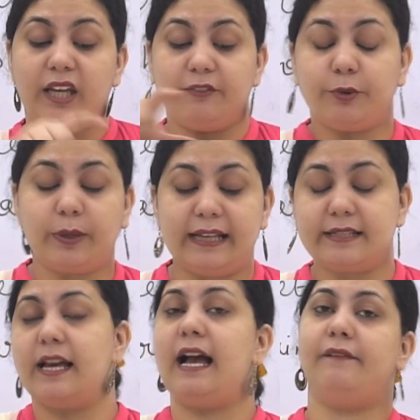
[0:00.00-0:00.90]
If you guys
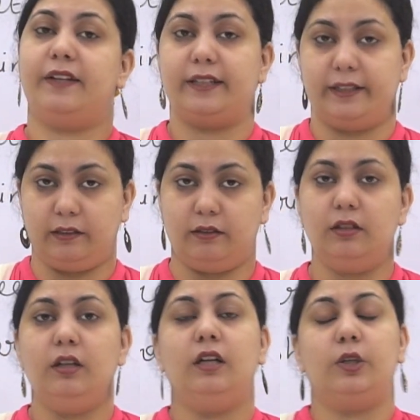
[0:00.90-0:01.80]
are having dinner
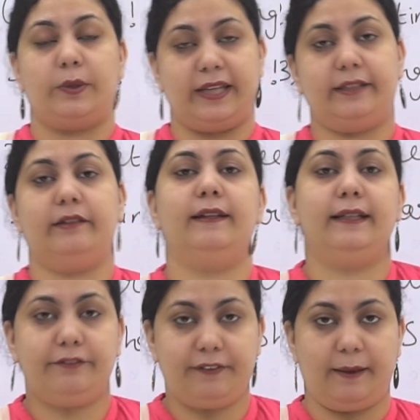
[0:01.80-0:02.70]
together in
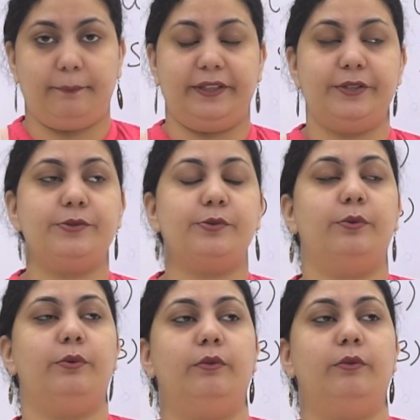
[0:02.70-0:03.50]
a family, so